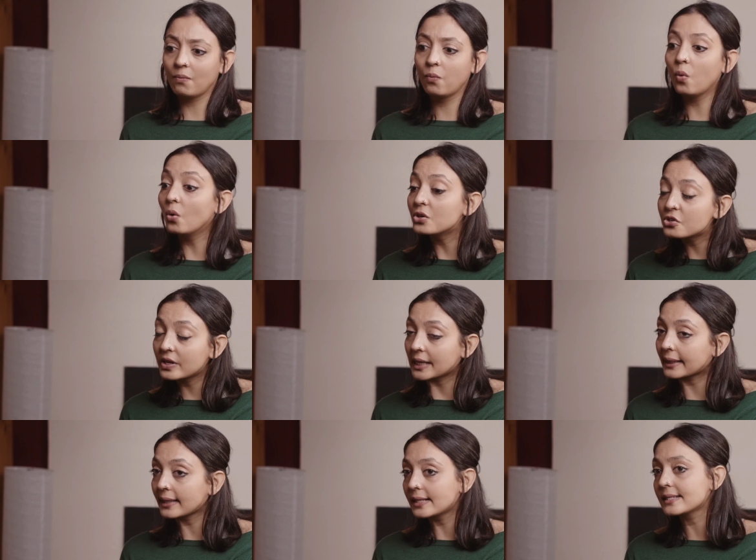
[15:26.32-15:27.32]

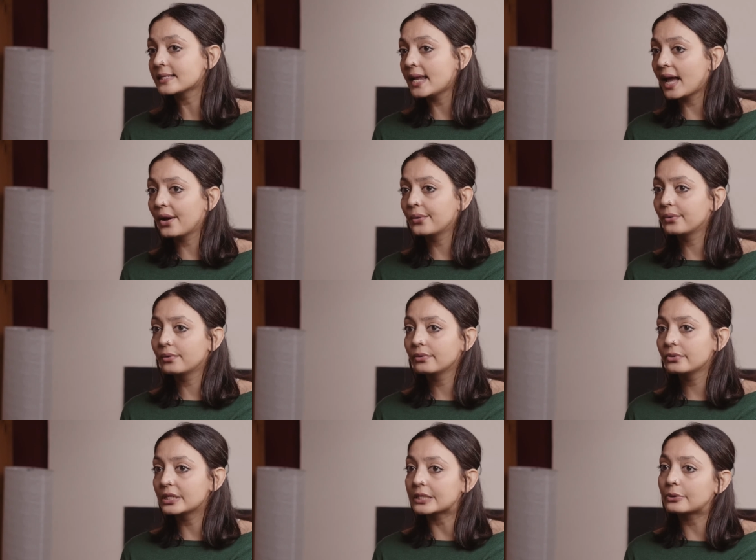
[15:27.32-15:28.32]
watering things down
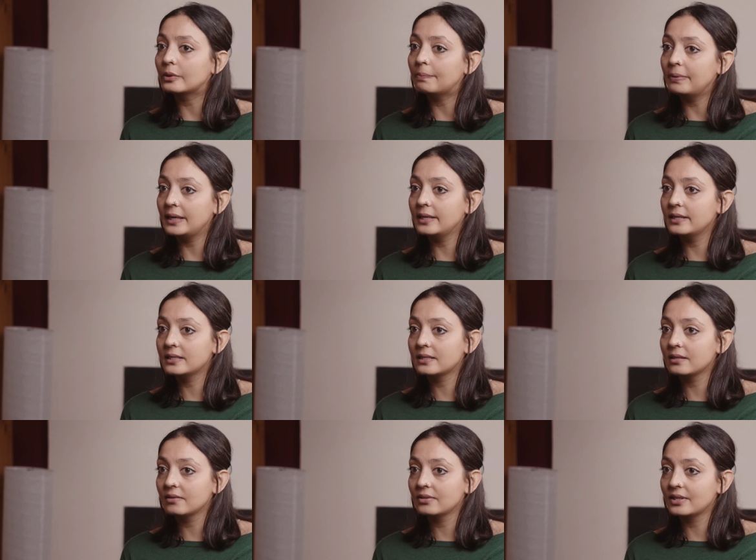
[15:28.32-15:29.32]
just to
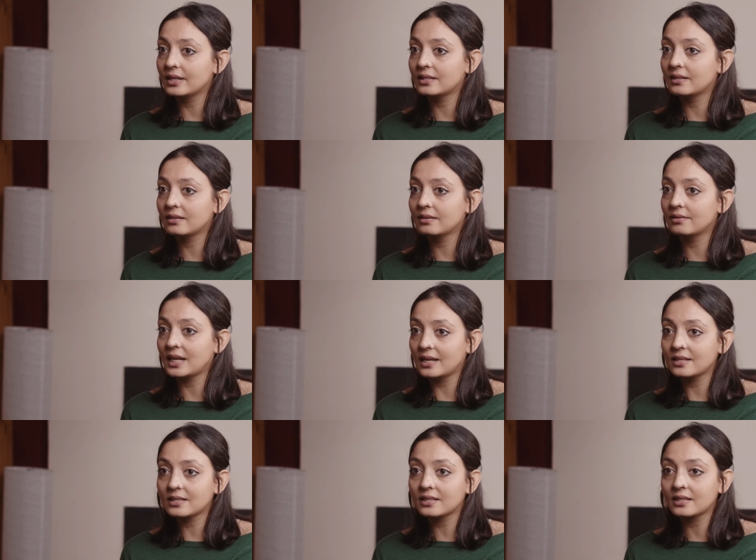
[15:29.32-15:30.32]
appease certain
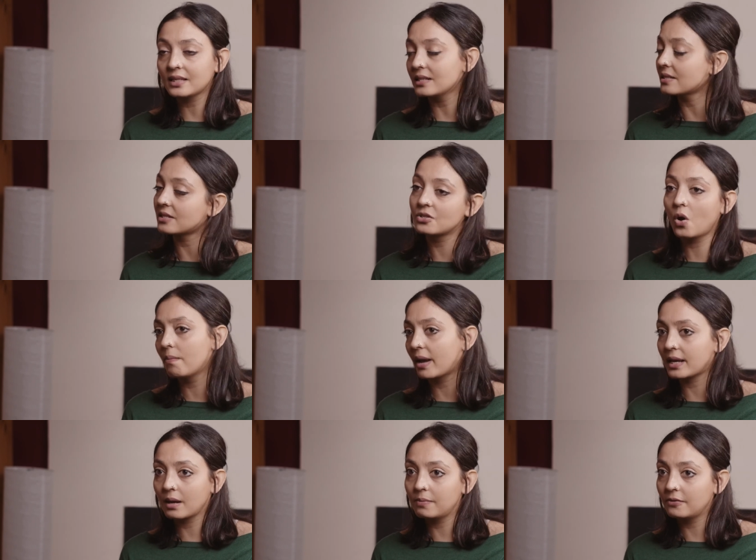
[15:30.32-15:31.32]
tastes and things is not
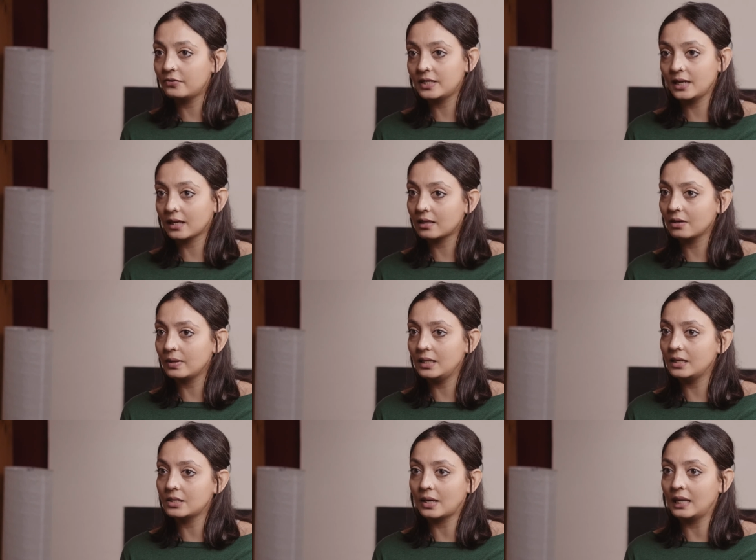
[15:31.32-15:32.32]
my cup of tea. I think we
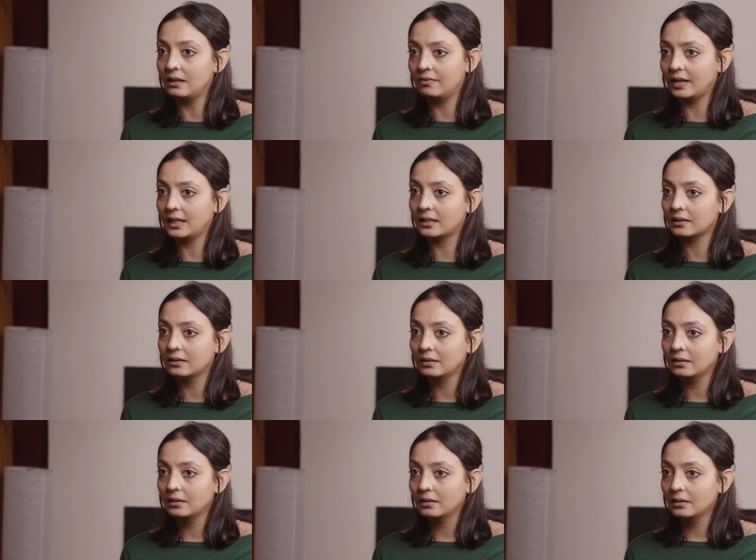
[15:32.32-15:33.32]
need to elevate
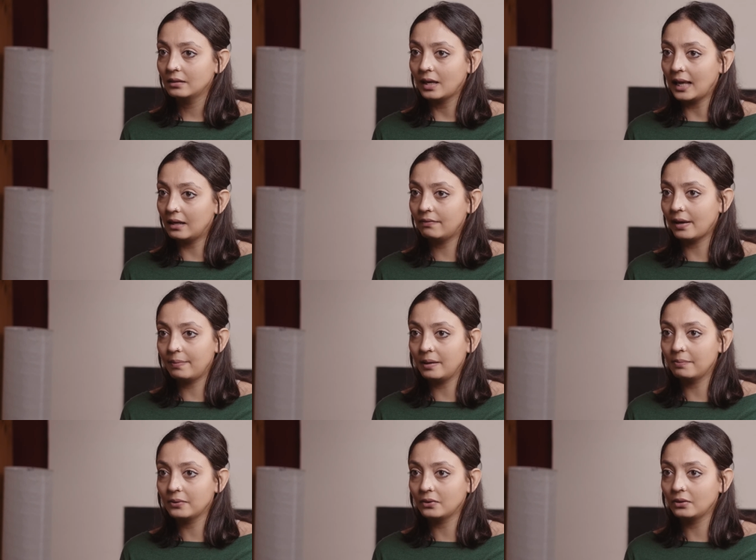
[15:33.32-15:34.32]
elevate
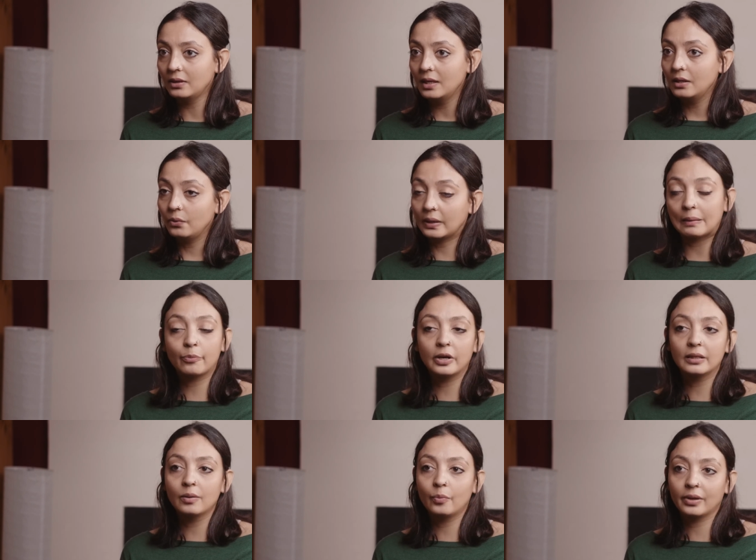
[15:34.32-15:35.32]
people. We can
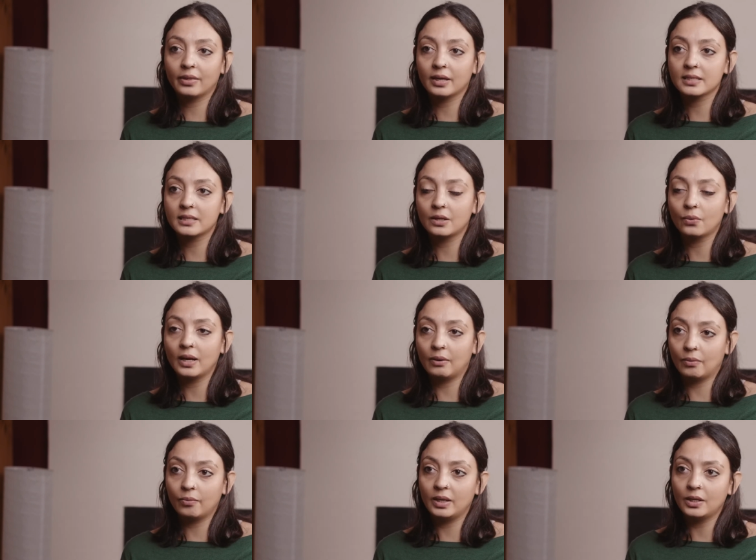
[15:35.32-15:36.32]
bring them with us in a
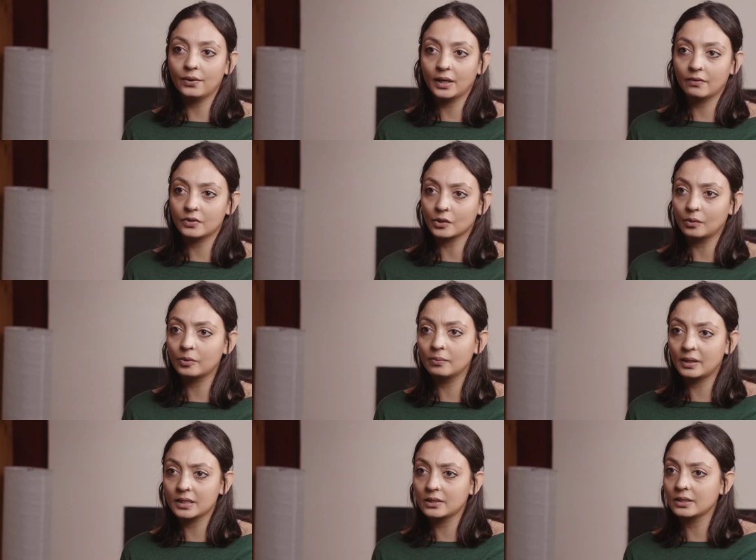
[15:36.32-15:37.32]
way where we don't have to
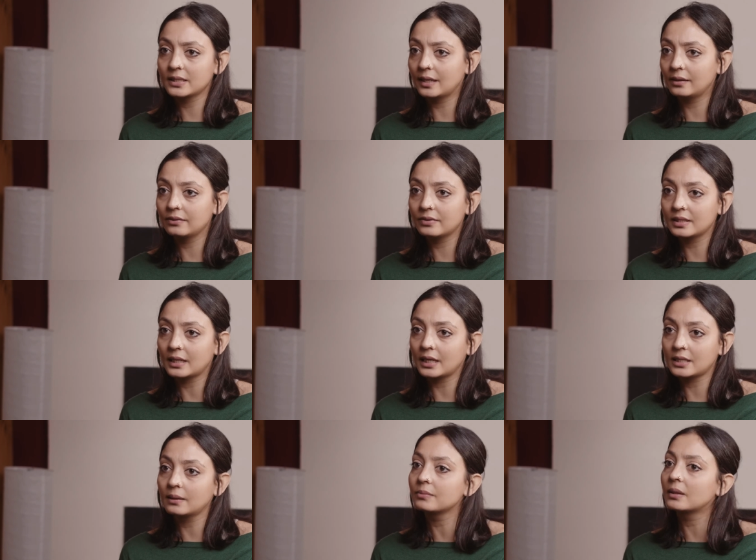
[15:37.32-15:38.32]
compromise ourselves. And
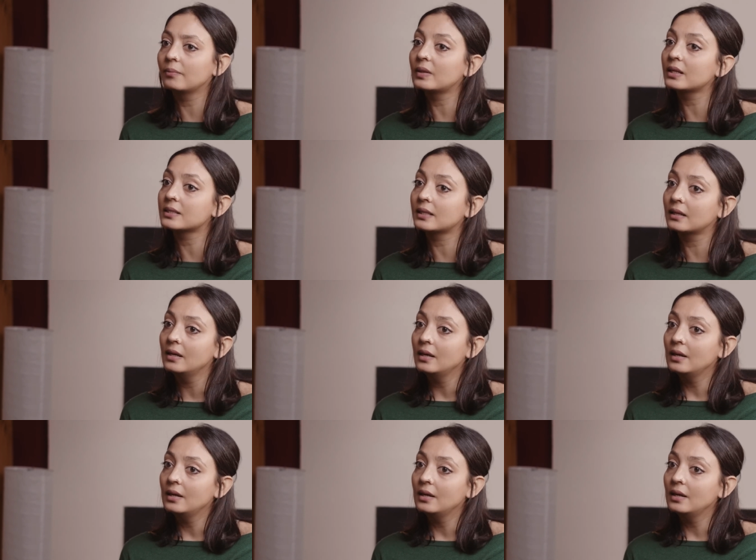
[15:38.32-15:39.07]
I sometimes think that,